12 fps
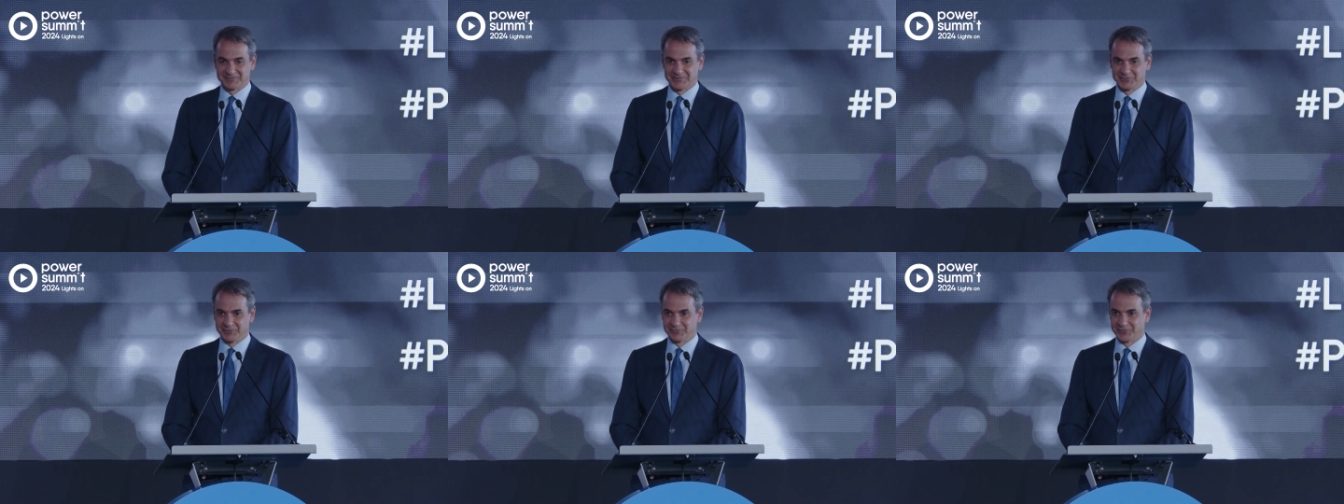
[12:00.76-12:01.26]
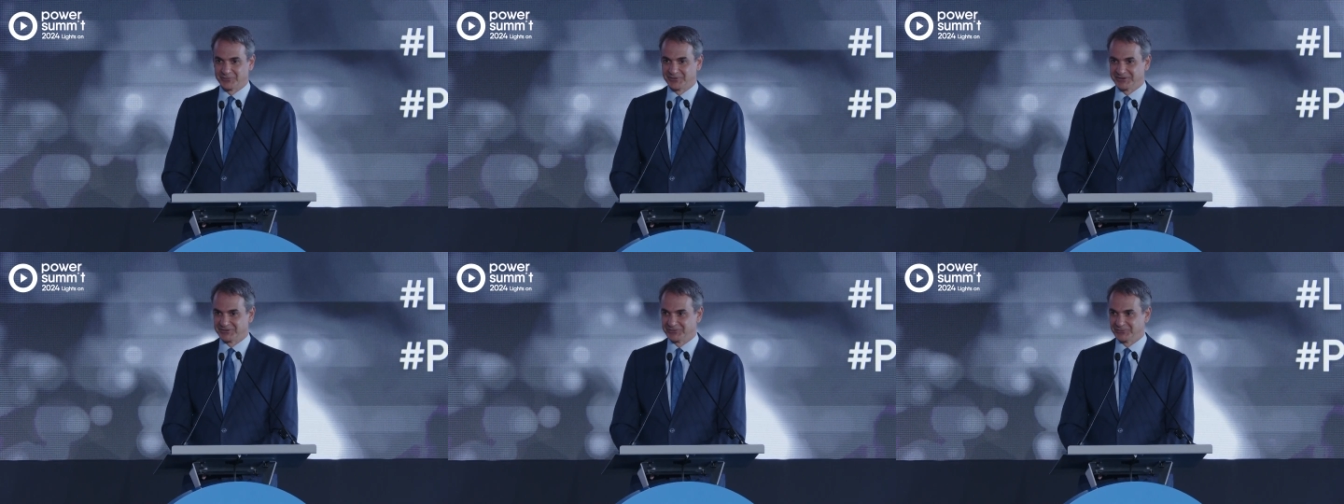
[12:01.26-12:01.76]

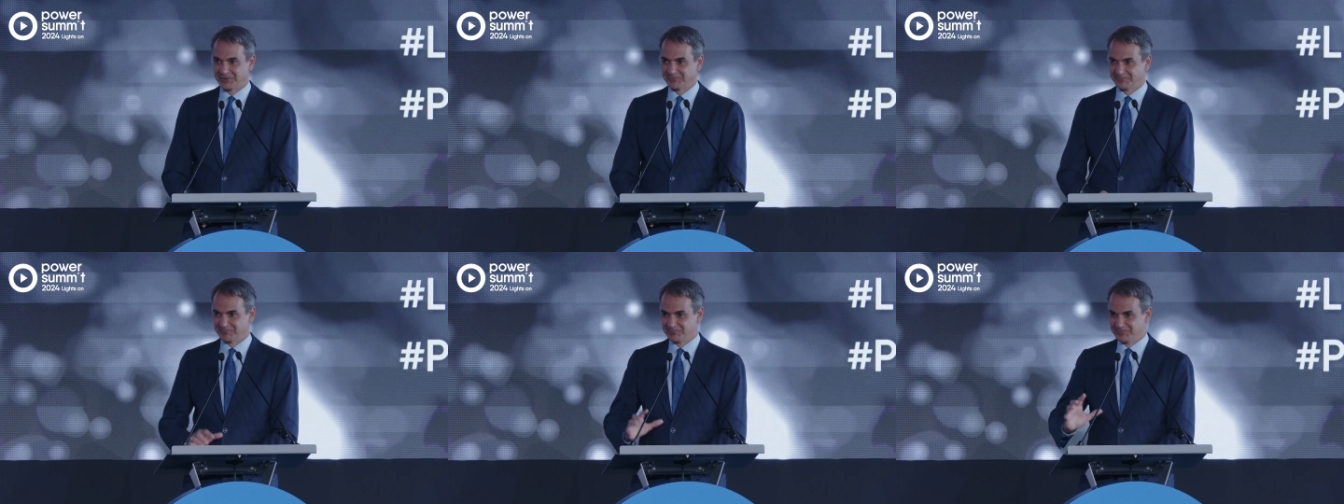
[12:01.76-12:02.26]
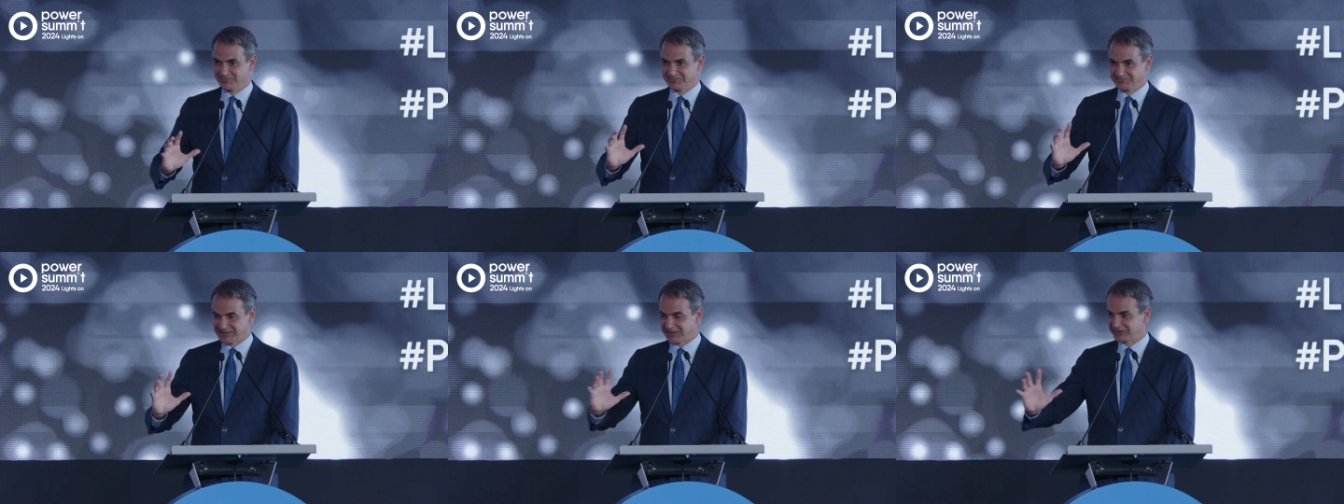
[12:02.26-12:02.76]
referring to a
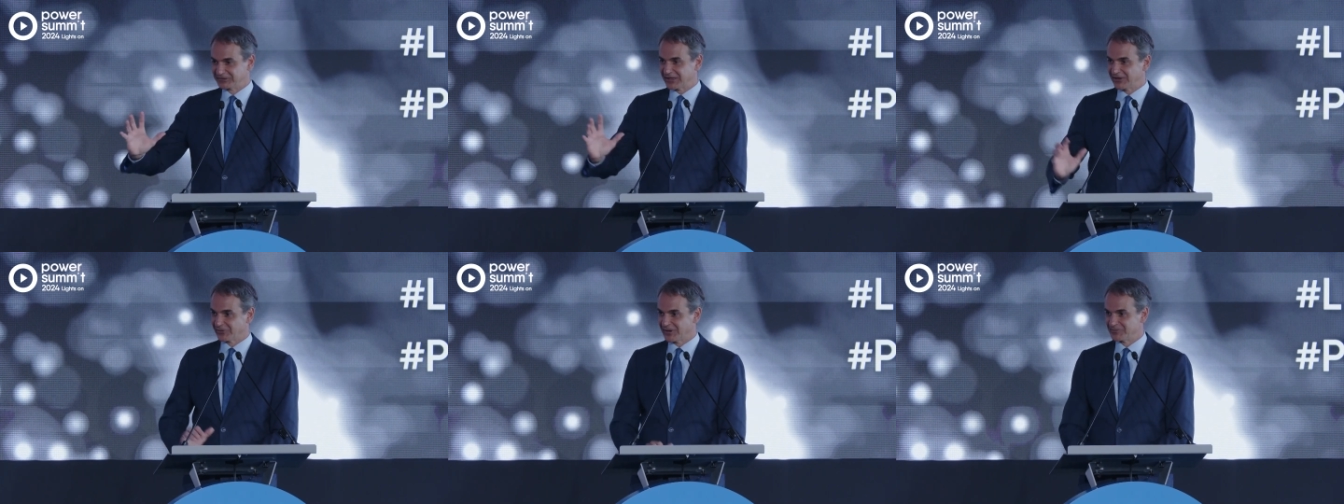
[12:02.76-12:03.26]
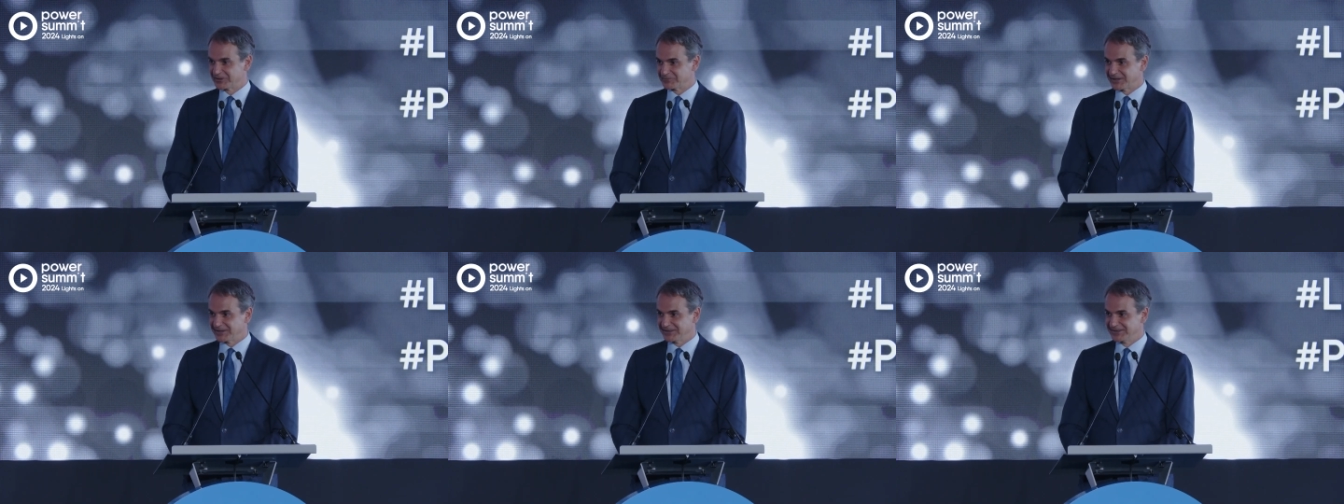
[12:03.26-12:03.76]
nice diagram that
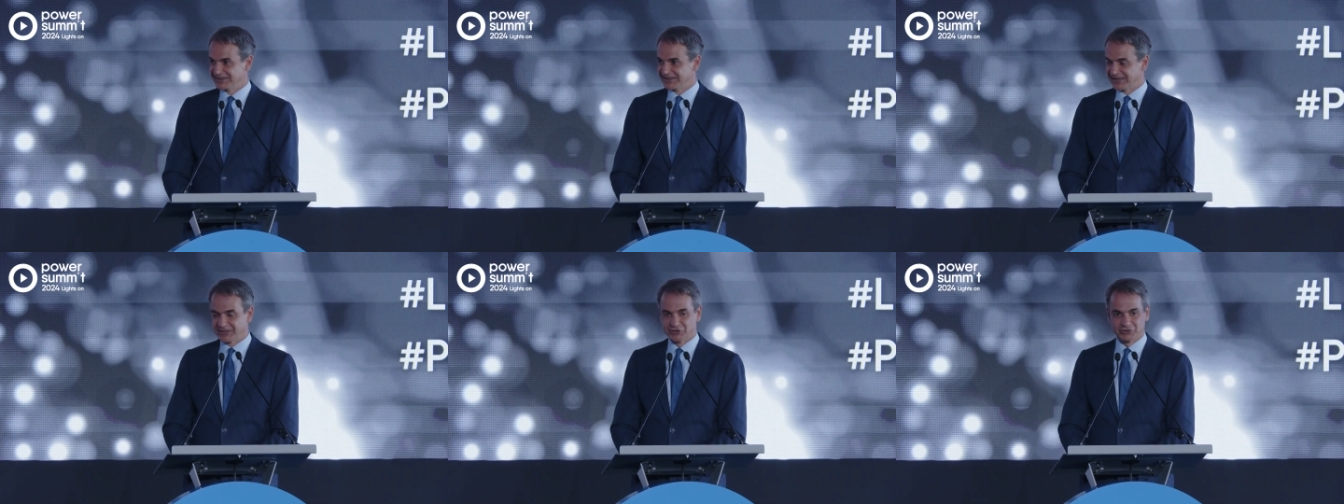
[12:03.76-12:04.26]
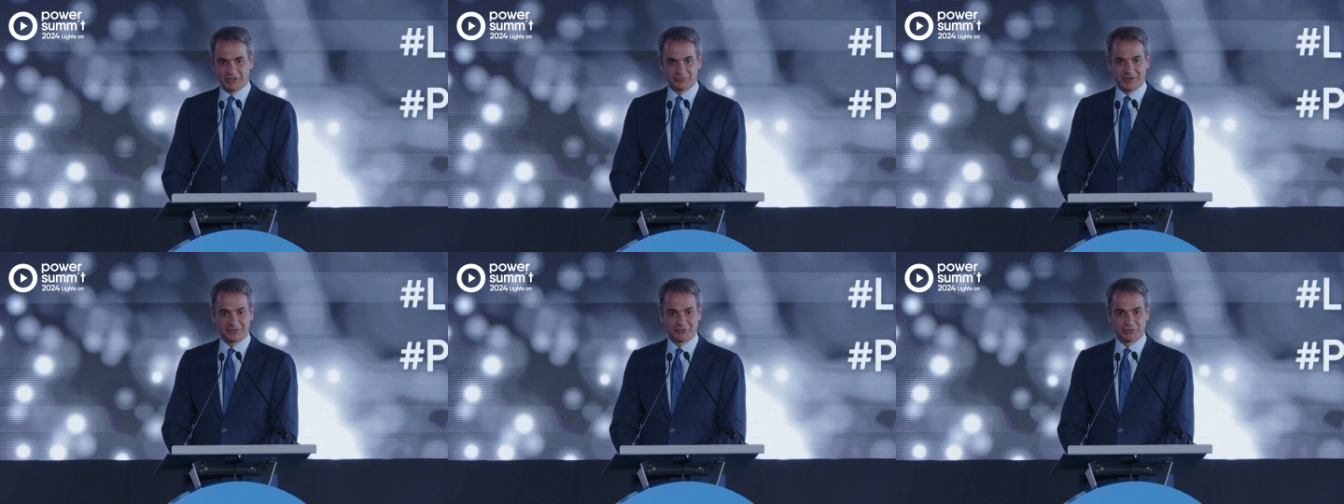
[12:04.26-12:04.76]
my energy
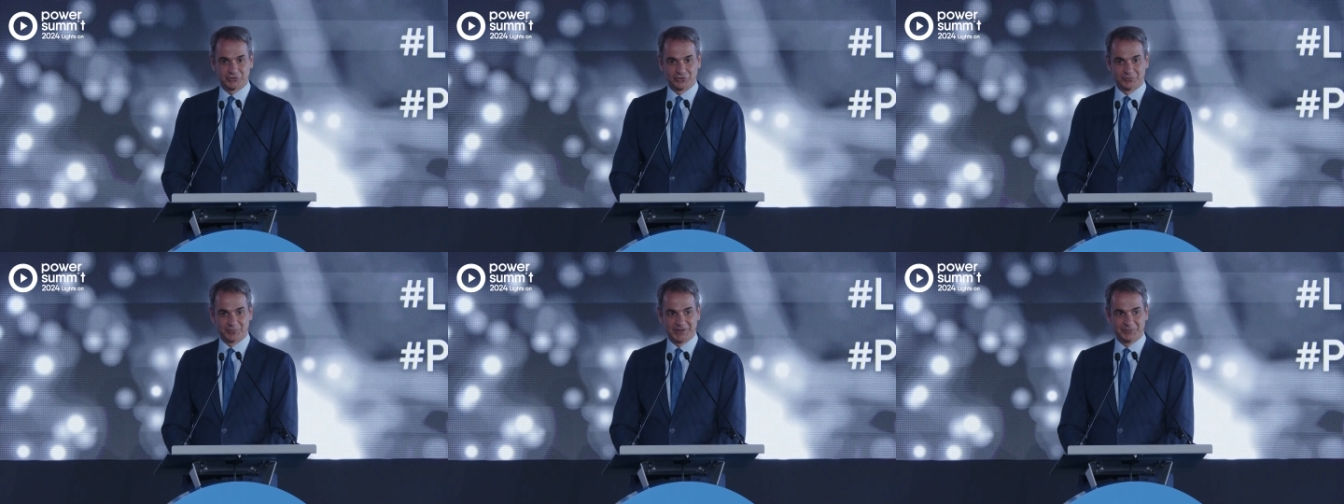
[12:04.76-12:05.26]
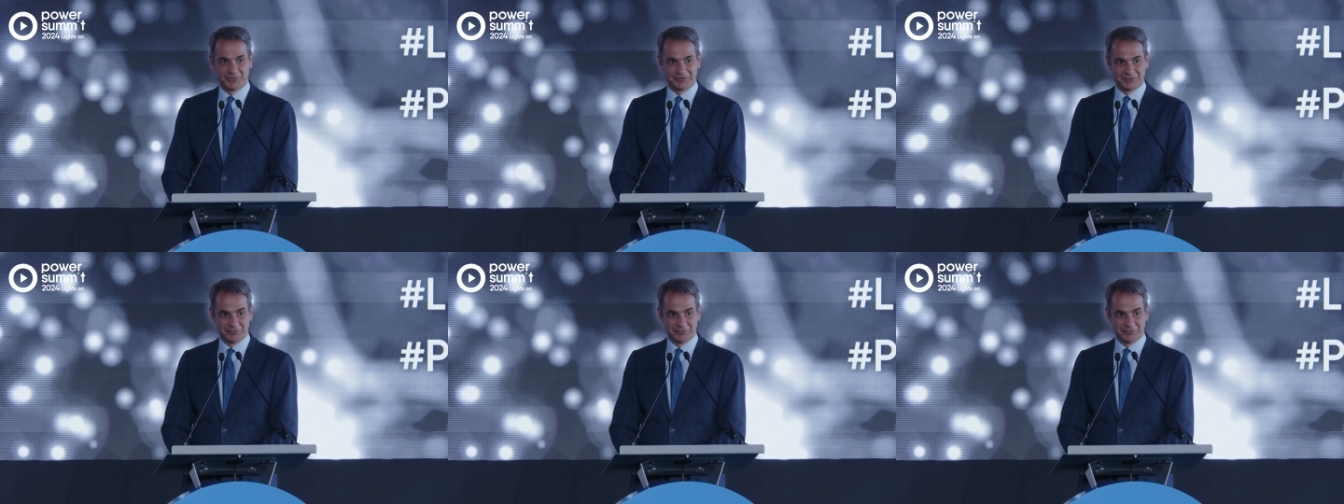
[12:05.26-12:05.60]
advisor showed me, which